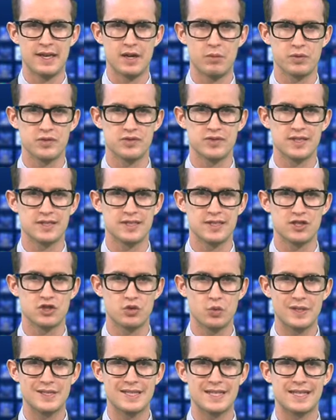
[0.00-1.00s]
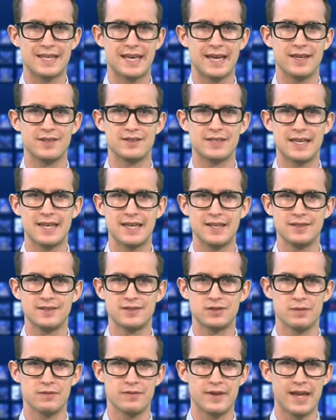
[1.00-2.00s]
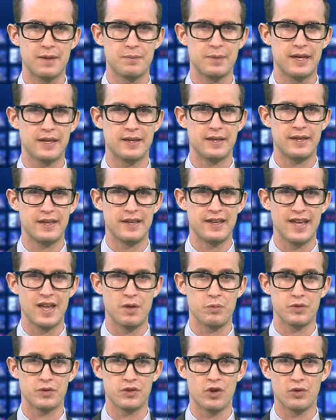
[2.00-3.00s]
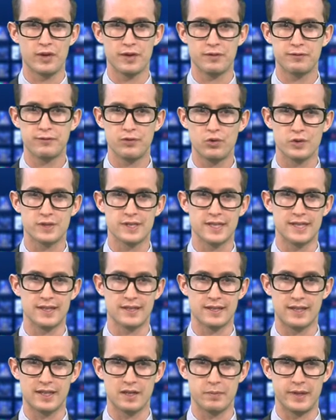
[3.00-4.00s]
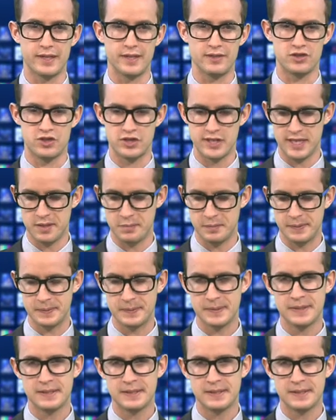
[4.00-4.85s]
and was centred 20 k's east of Napier and was only 14 kilometres deep.